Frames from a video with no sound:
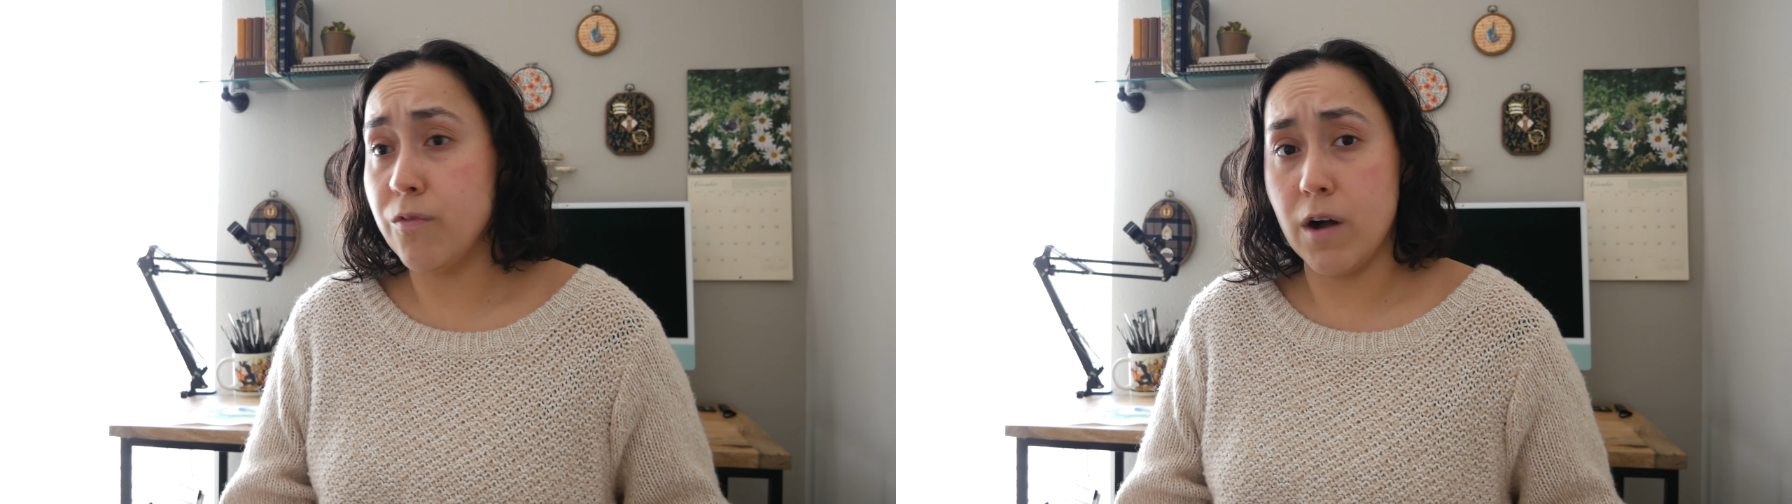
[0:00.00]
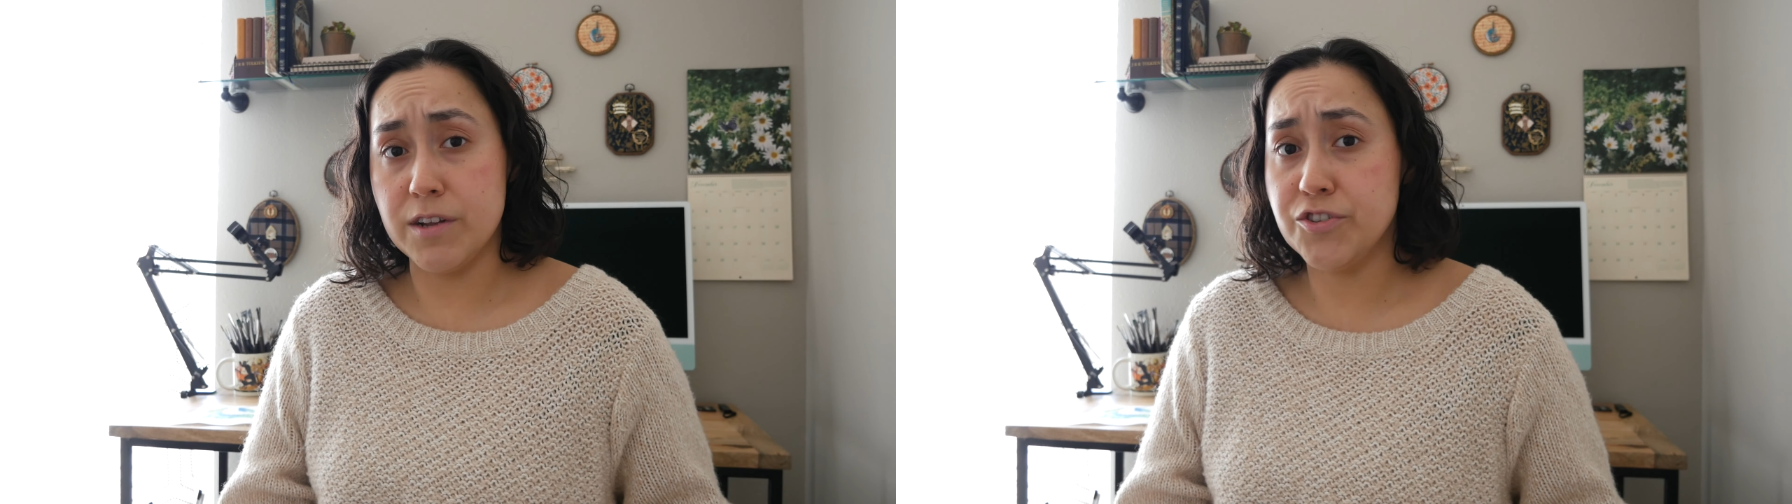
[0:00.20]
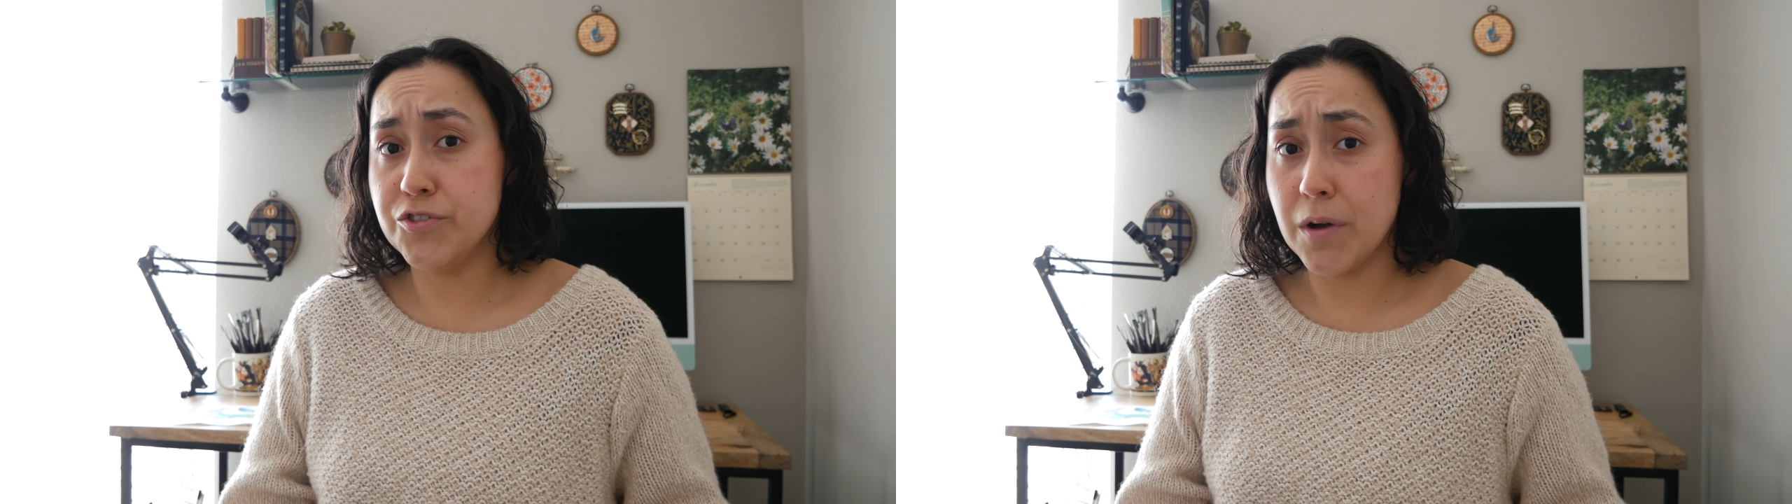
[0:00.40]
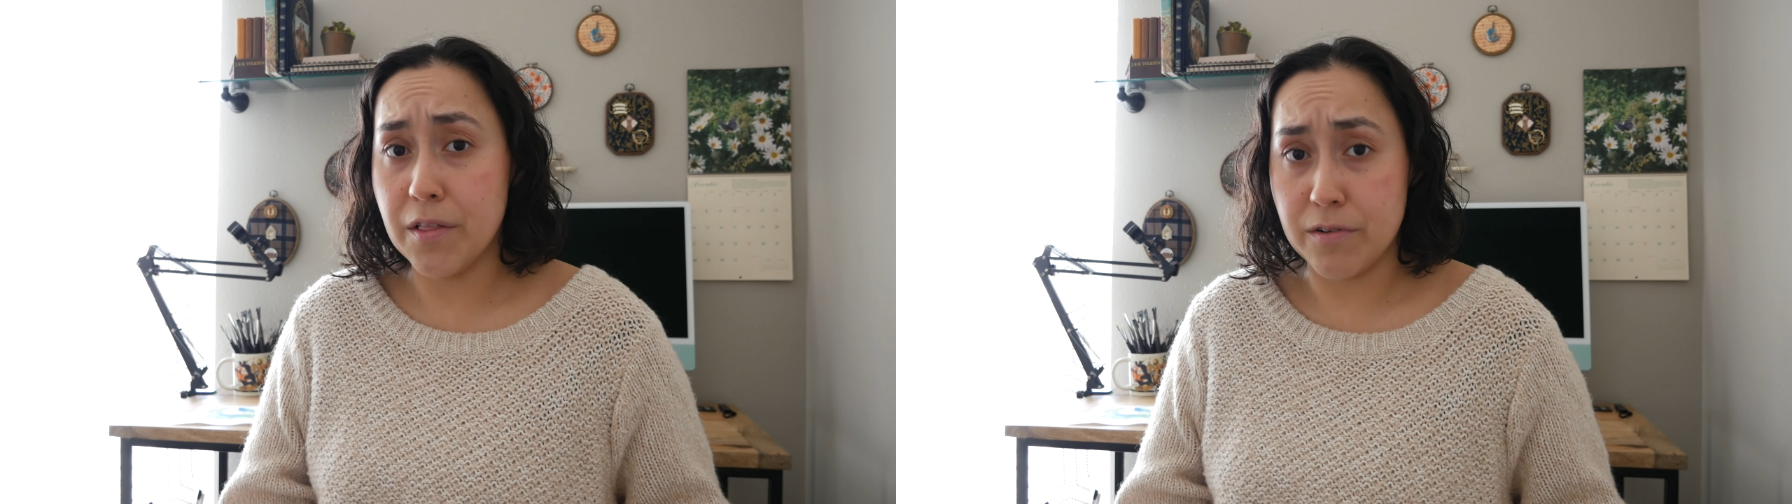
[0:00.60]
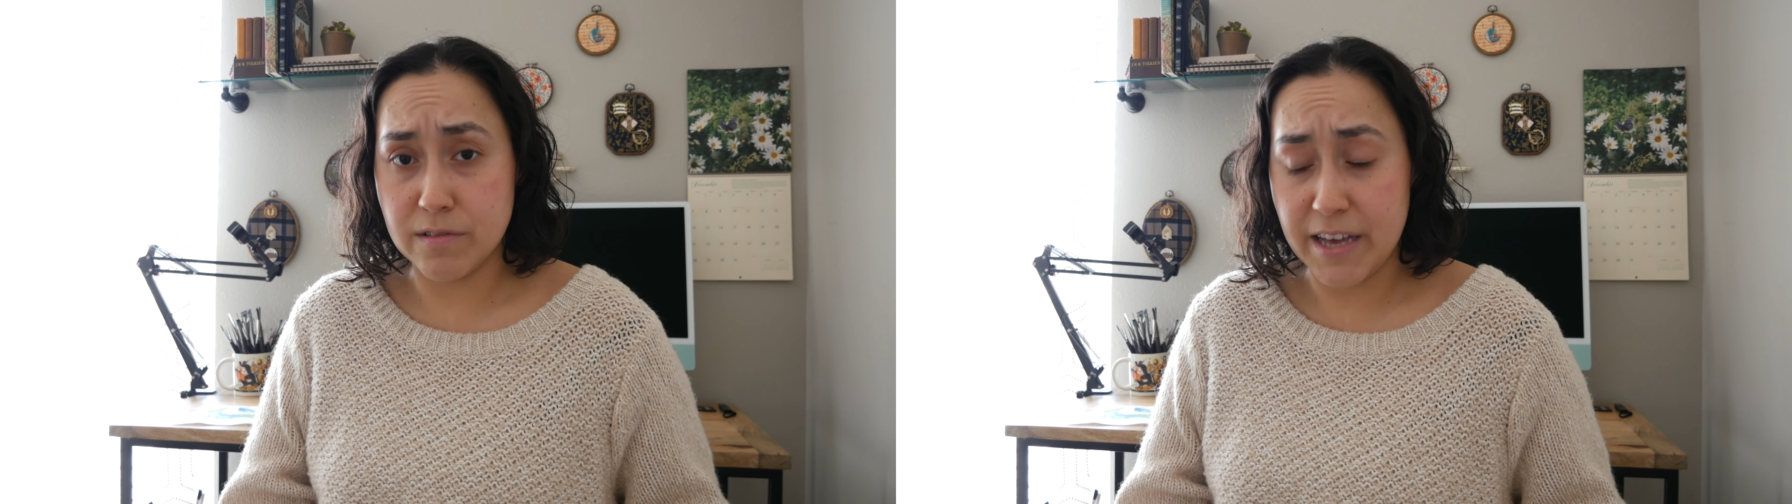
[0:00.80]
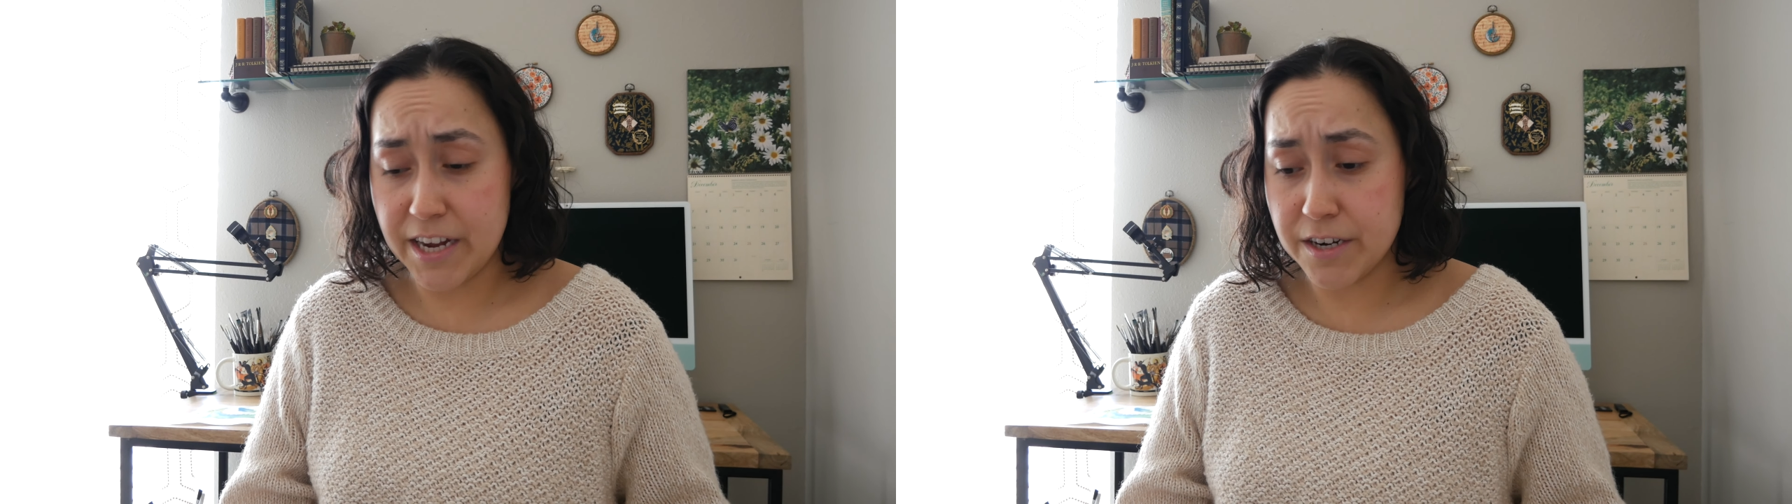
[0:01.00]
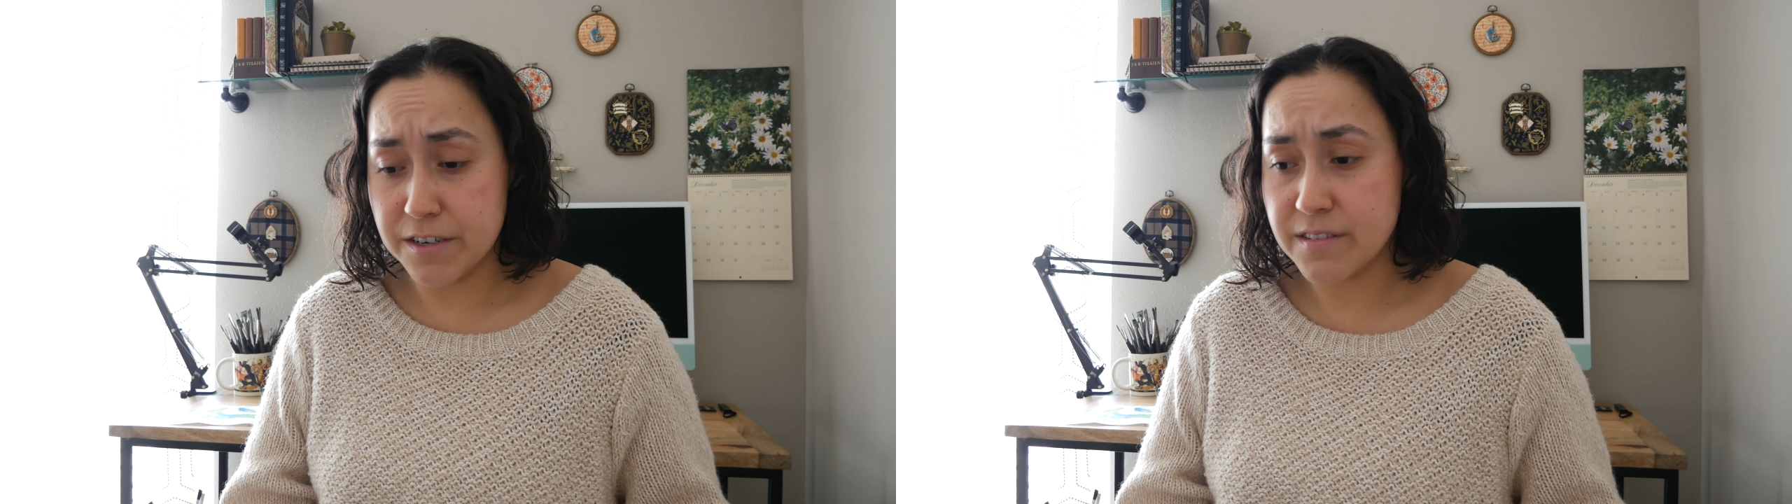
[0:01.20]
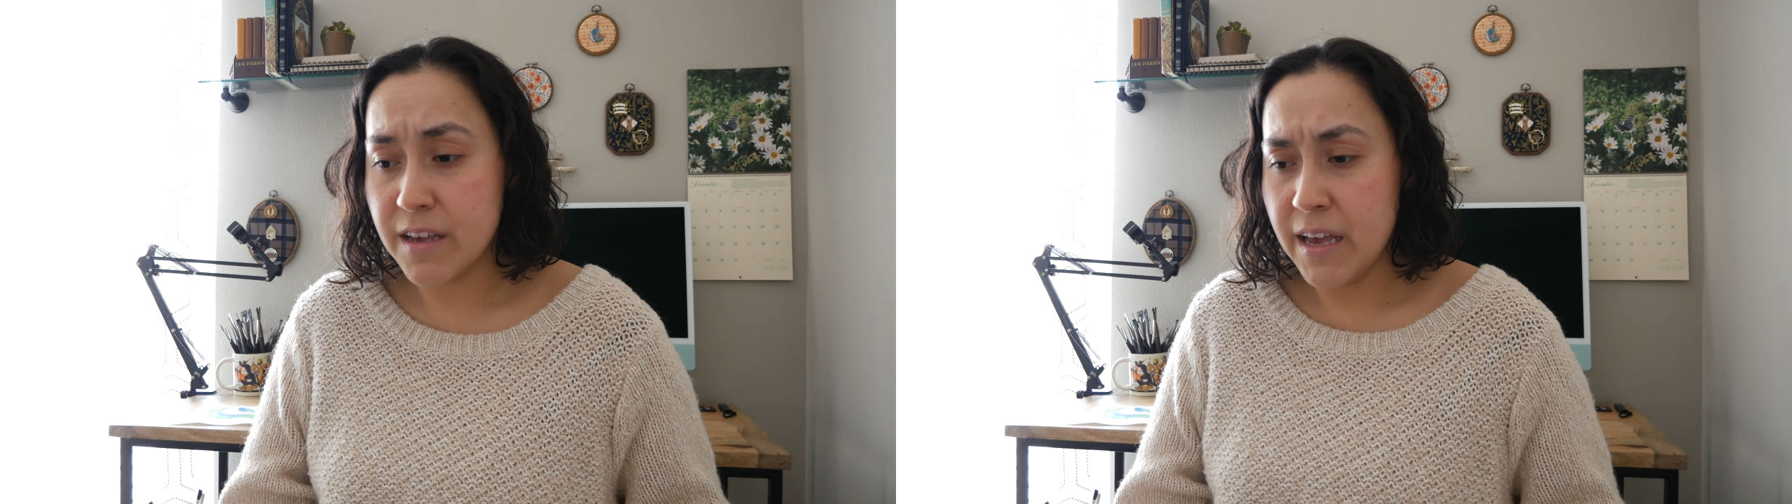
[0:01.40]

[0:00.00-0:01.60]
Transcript: on to other layers.